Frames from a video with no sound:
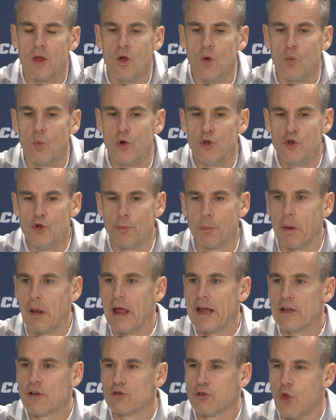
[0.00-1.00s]
when you
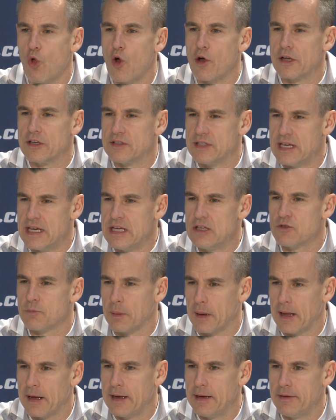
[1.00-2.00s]
play as long as he's
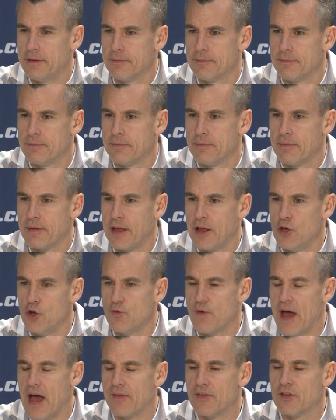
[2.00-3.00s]
played and
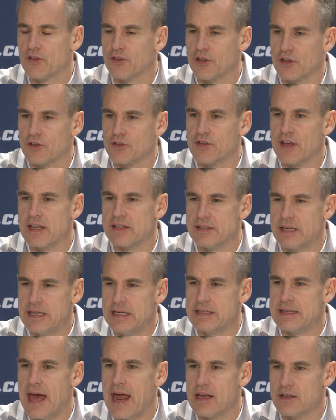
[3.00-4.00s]
you've had the success
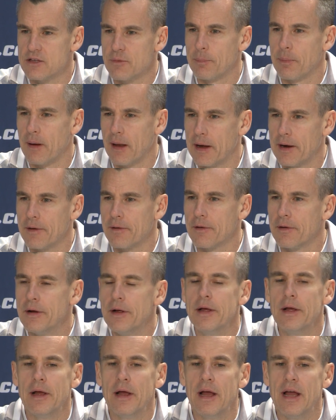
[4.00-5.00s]
he's had as a player,
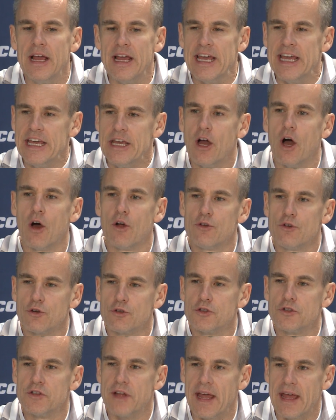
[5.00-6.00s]
he
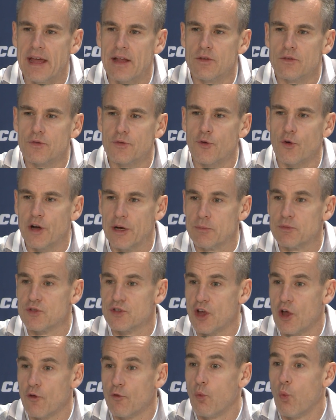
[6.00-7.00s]
understands for
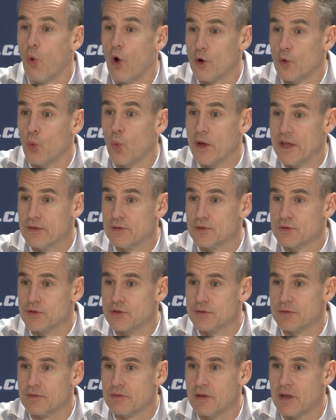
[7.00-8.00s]
himself what
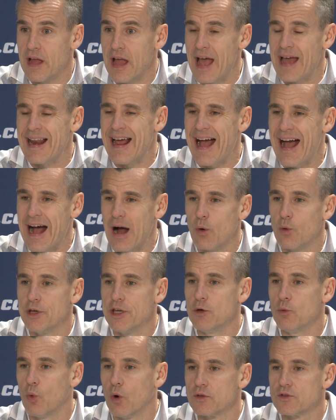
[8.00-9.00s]
wins and how
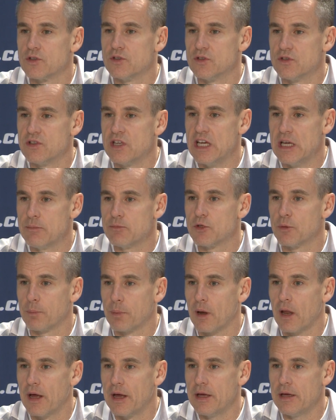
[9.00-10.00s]
he wants his team to
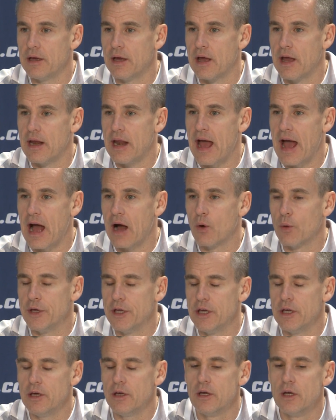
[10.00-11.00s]
play and how
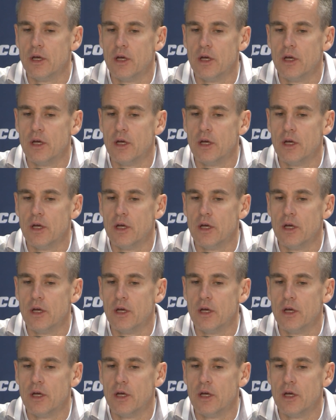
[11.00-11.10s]
he